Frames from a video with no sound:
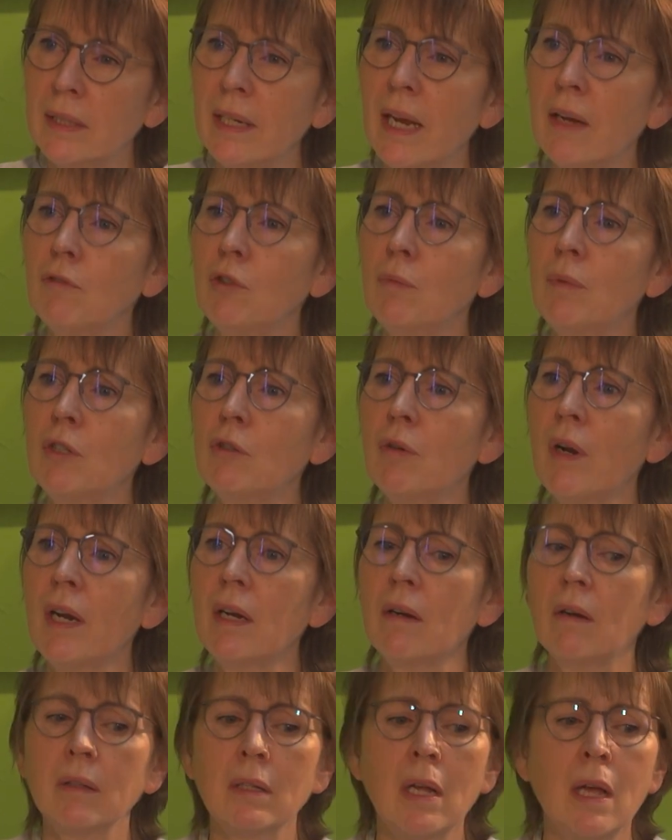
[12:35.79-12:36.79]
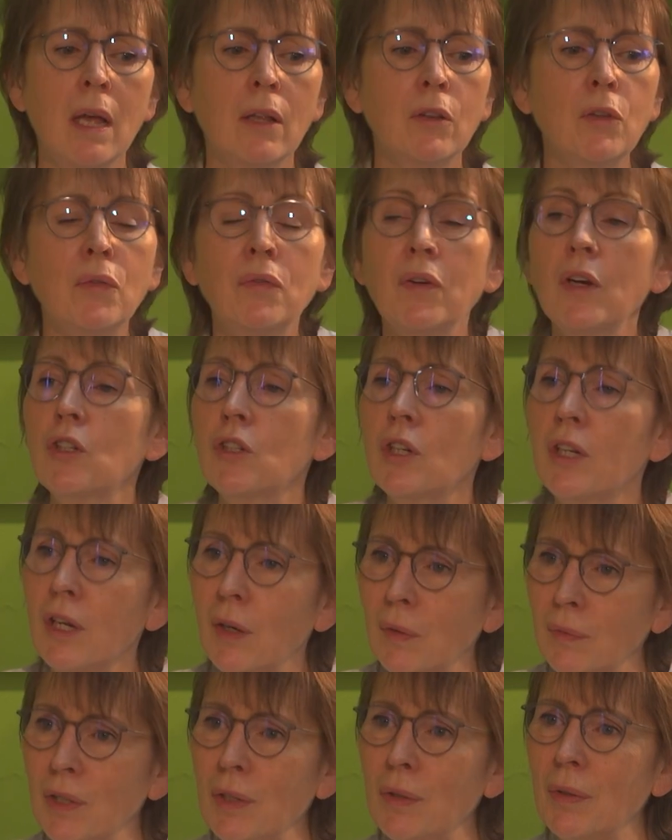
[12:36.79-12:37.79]
They have to be trained on the functioning
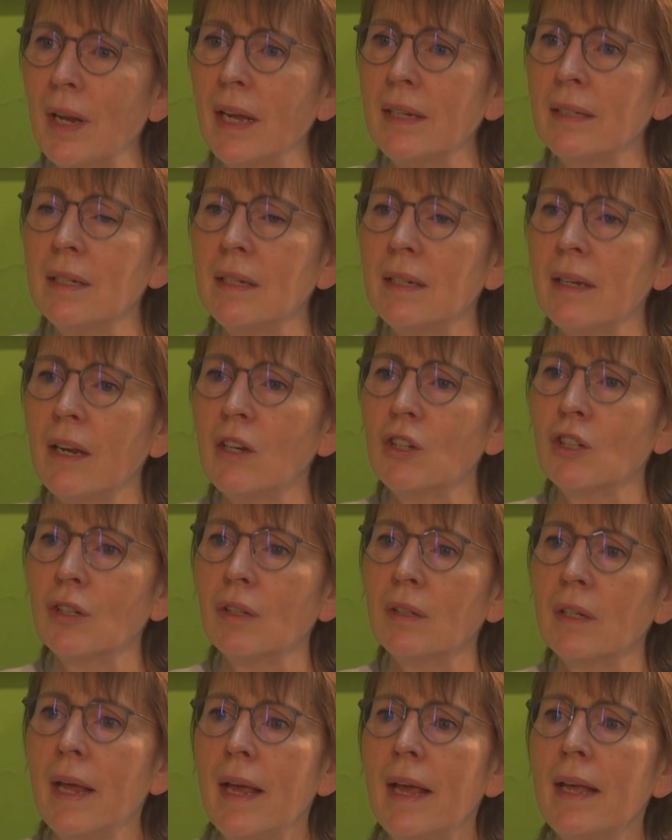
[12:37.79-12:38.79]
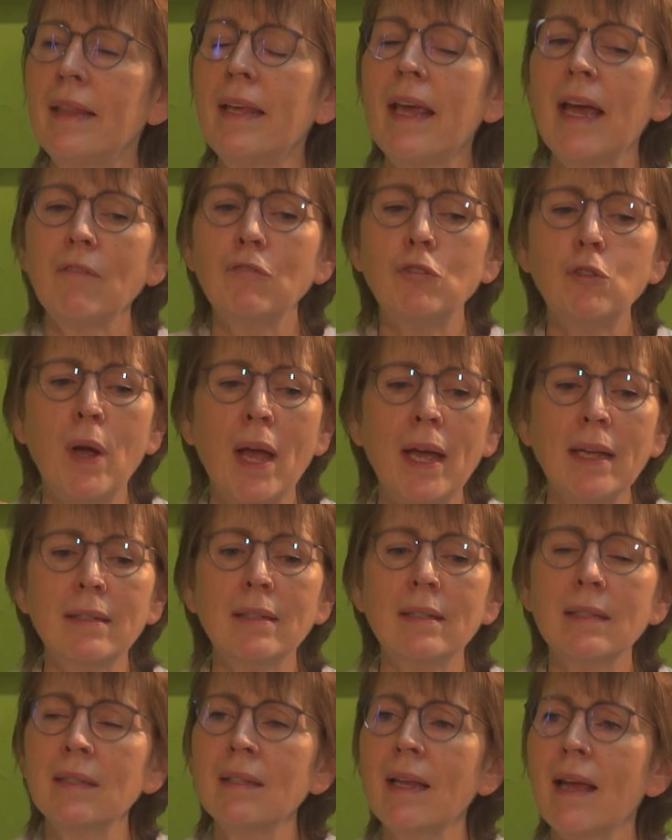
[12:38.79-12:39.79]
of the United Nations. They have to
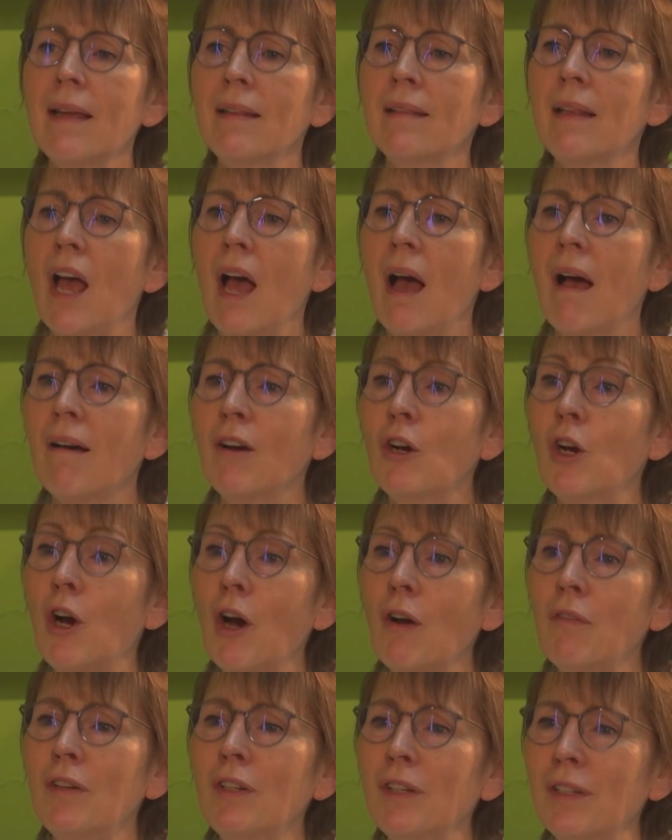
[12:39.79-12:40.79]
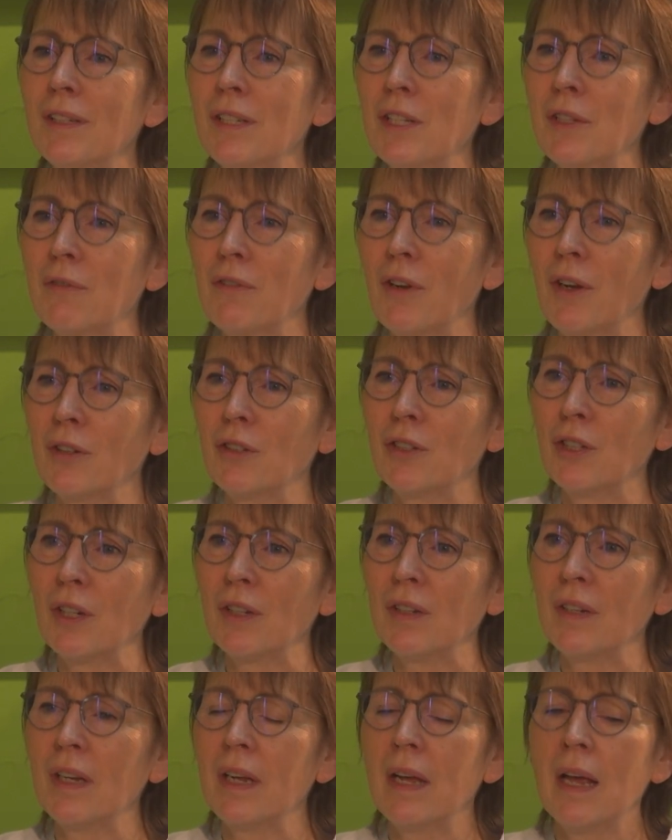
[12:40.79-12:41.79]
understand how governance
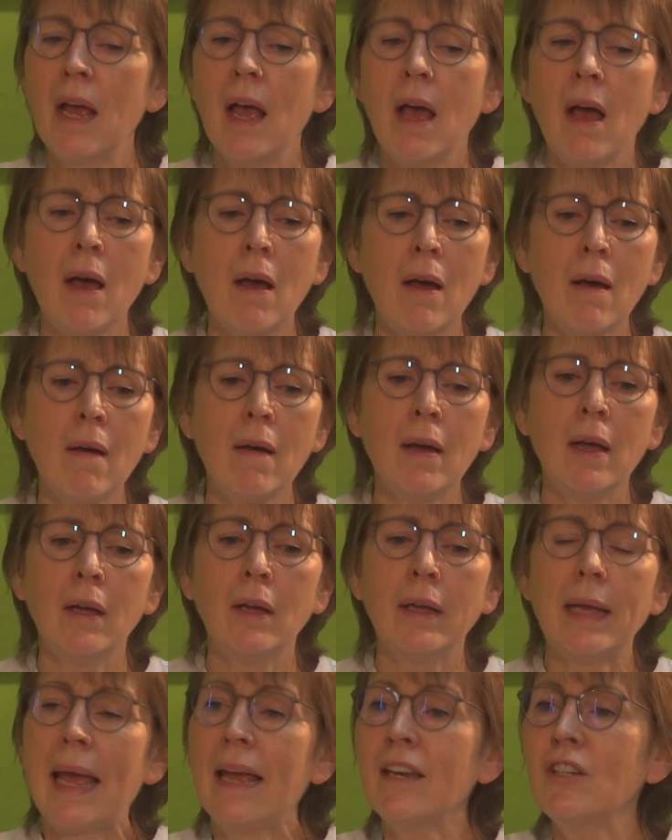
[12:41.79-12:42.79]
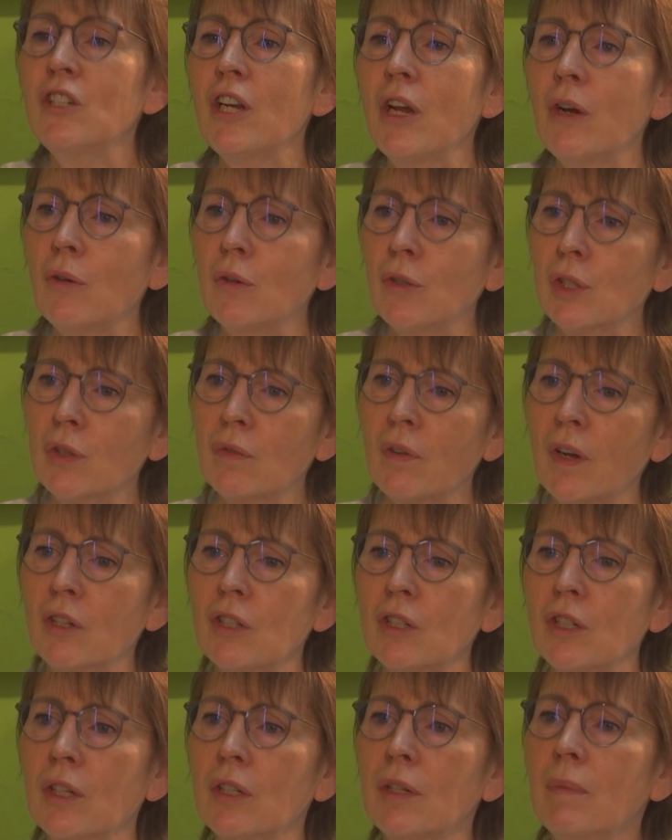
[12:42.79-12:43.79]
function, how NGOs
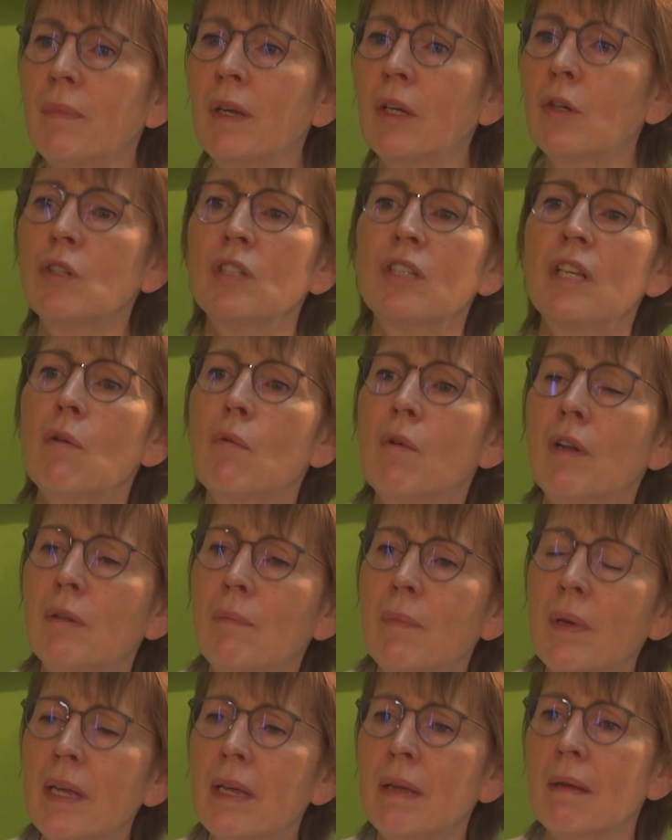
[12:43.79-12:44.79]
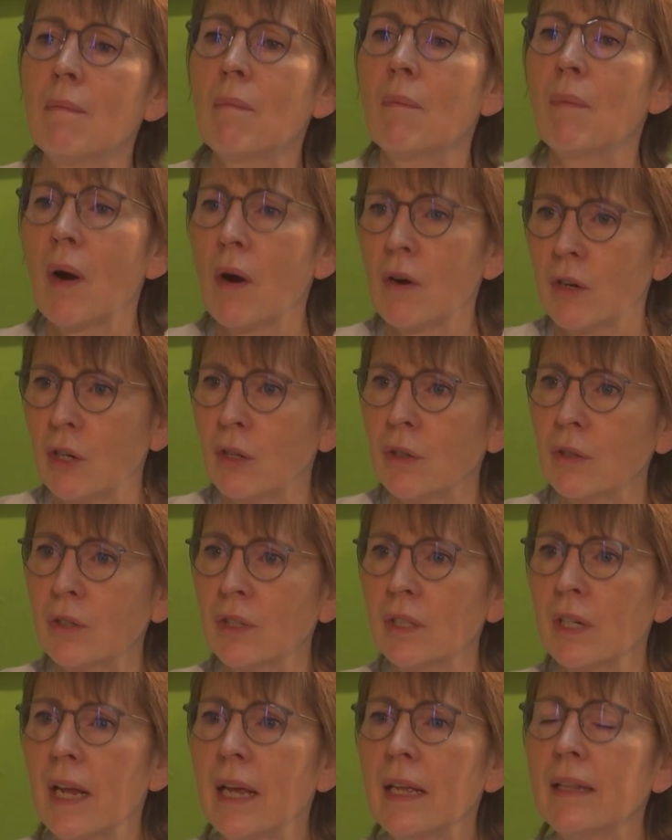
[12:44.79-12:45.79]
function, because they will be
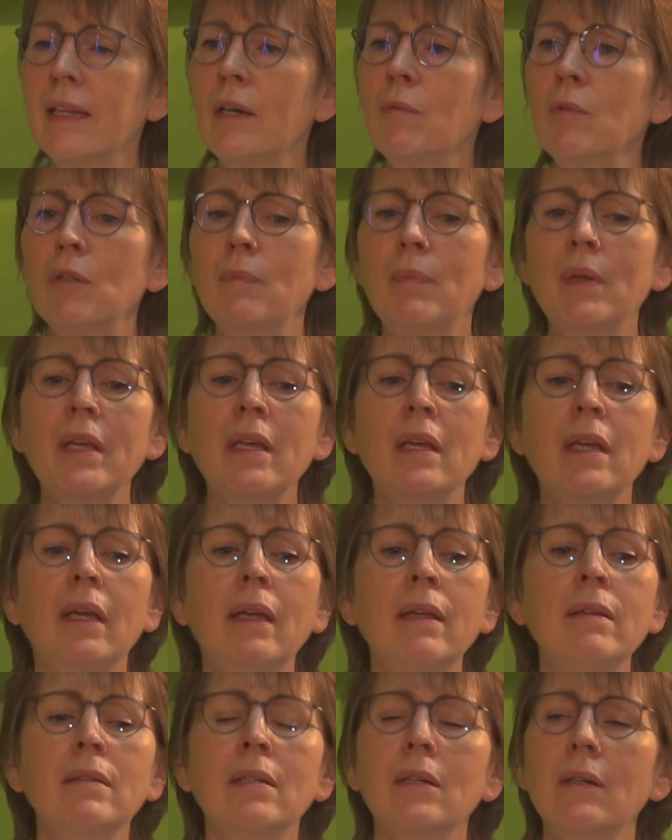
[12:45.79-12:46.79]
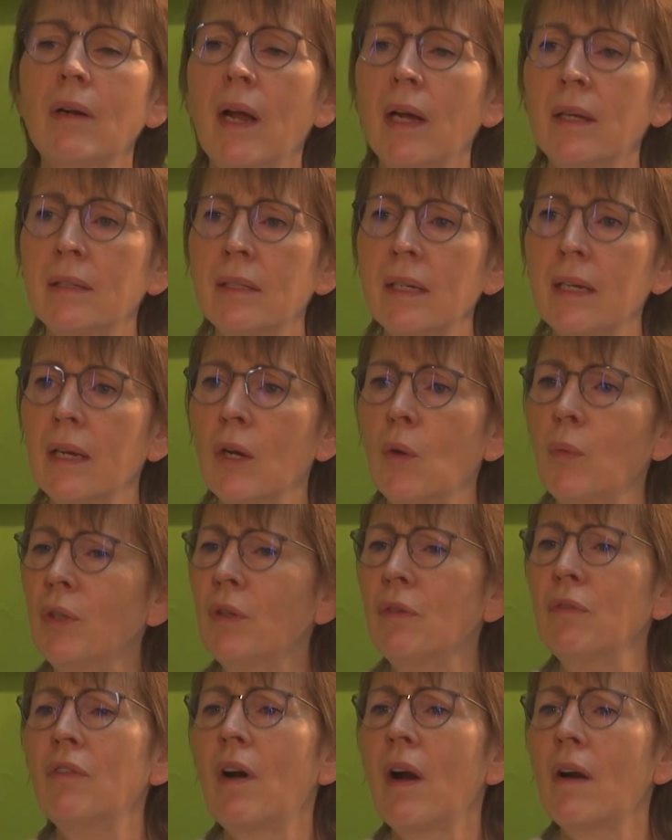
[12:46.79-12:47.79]
partners. They will be interacting with
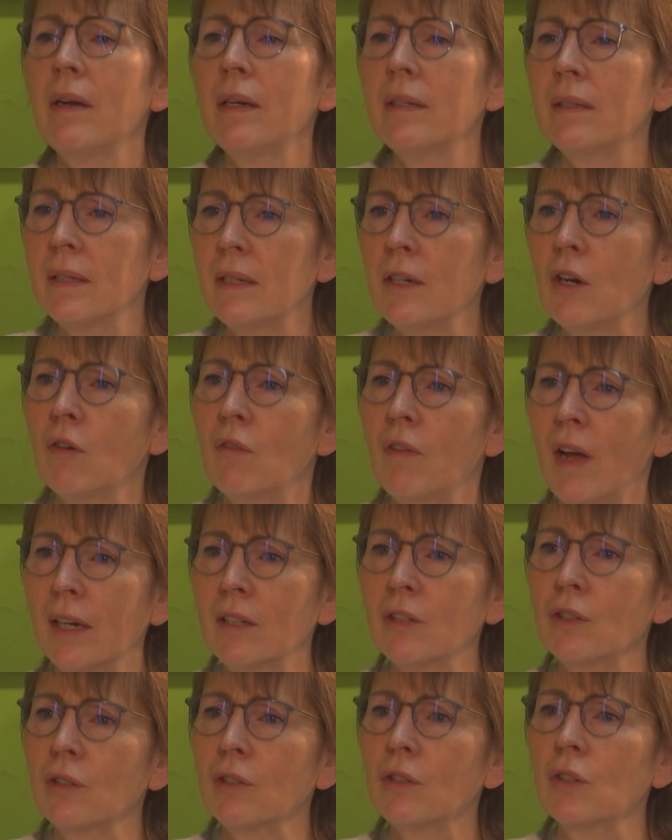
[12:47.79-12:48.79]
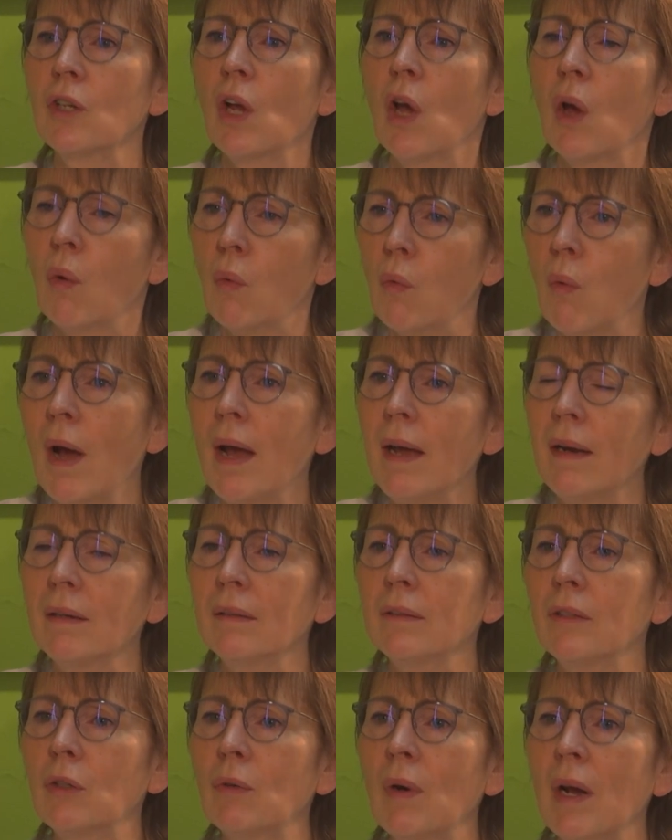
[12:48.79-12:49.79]
a variety of actors while
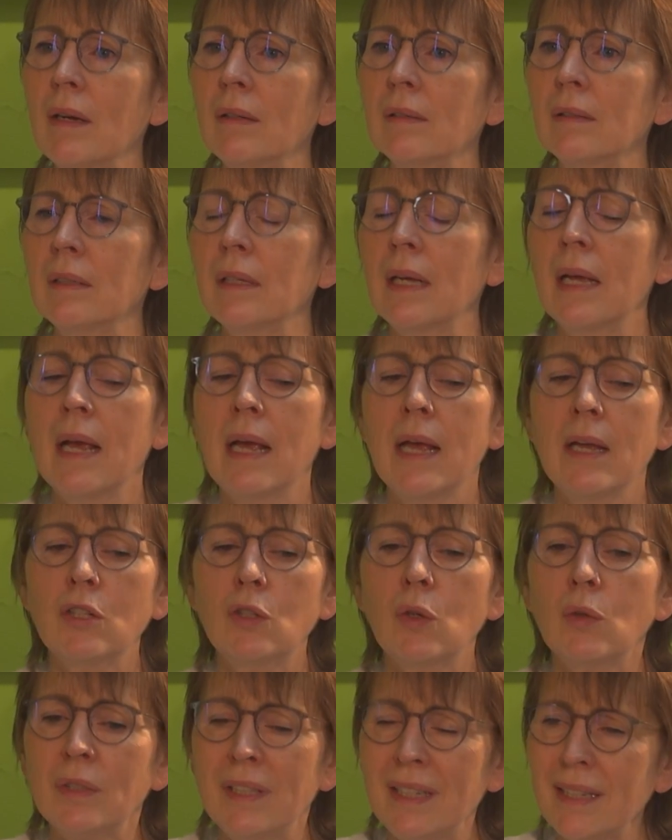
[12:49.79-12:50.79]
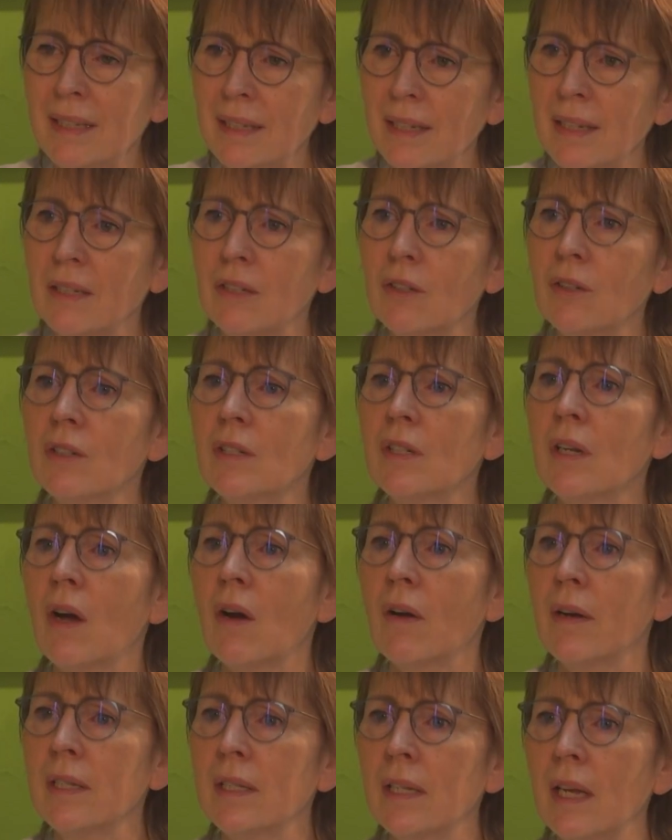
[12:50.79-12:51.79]
on the ground. So these centers
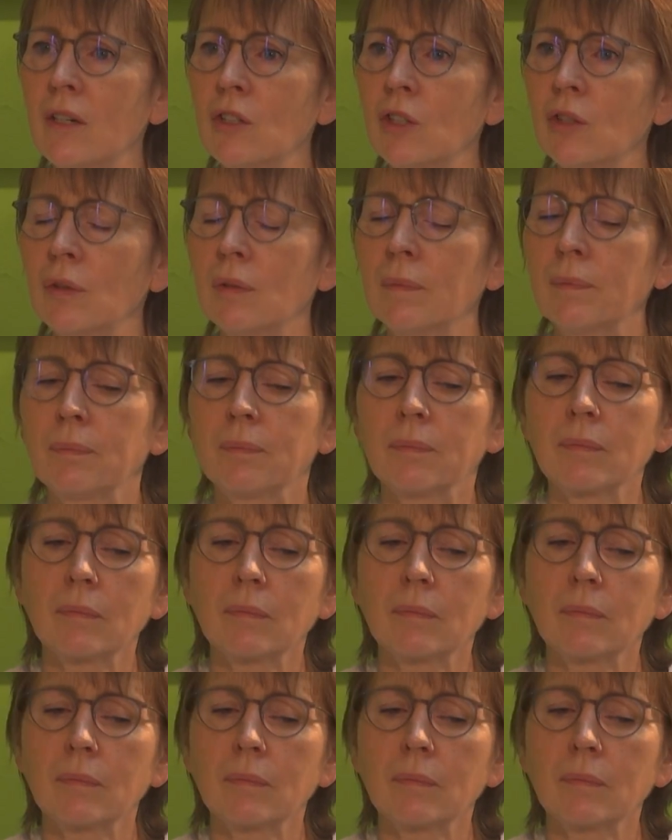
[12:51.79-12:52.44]
are essential.